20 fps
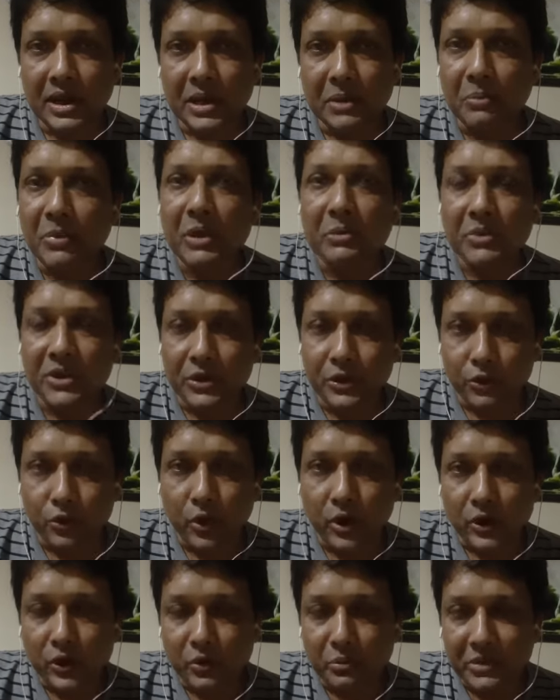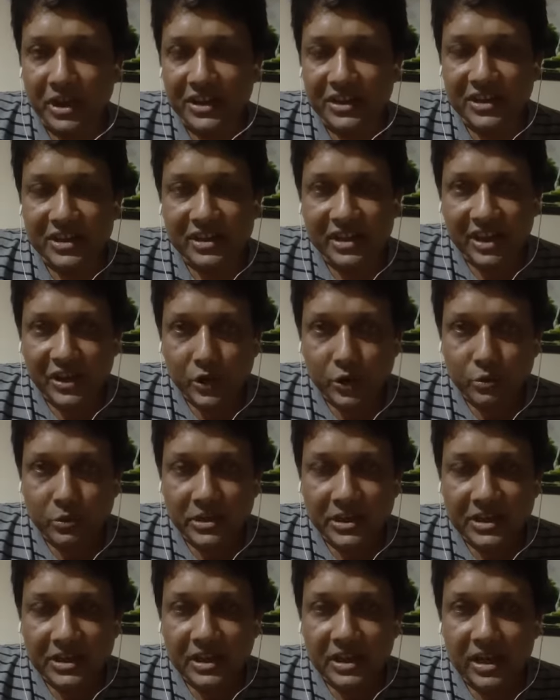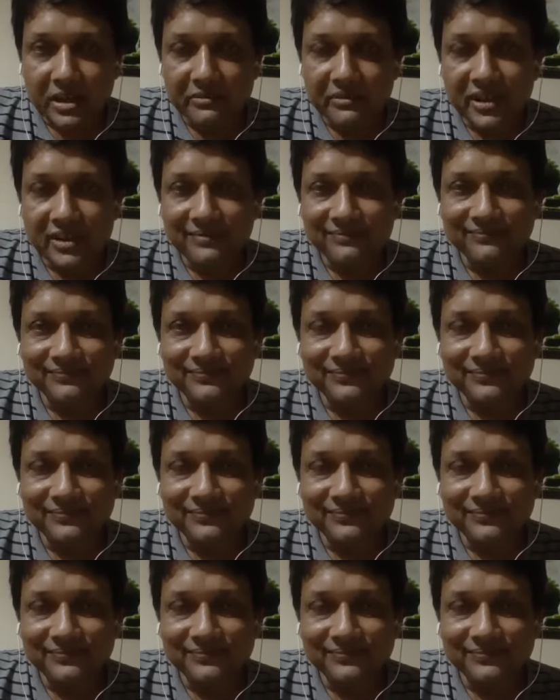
maybe you want to maintain the humidity level,